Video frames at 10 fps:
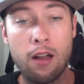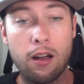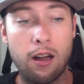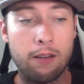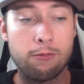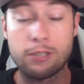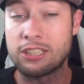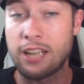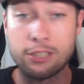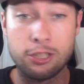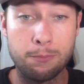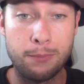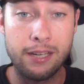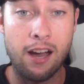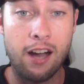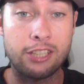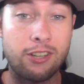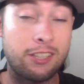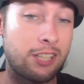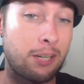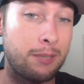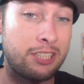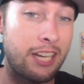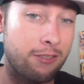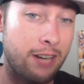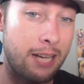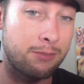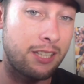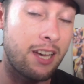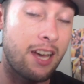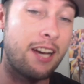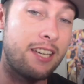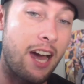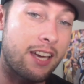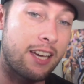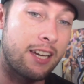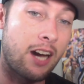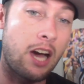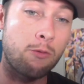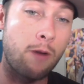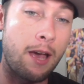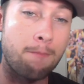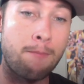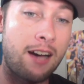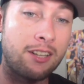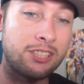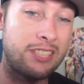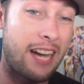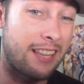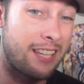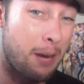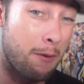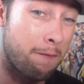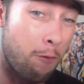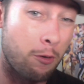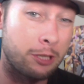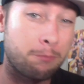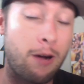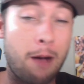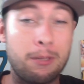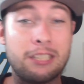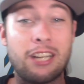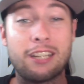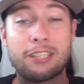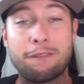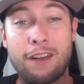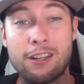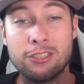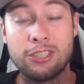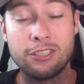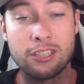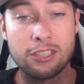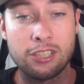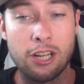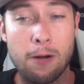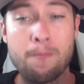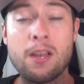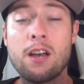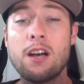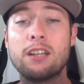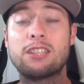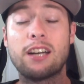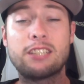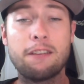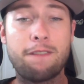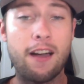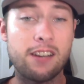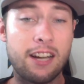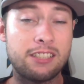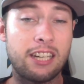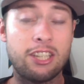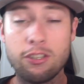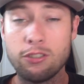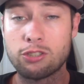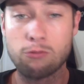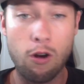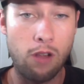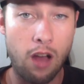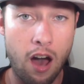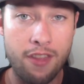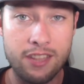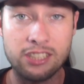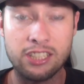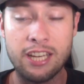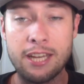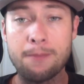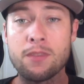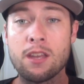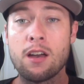re-sign to big contracts, it's going to be Jalen Ramsey, Yannick Ngakoue, Miles Jack. The number four is probably Dante Fowler Jr. So Dante Fowler has a huge role on this team.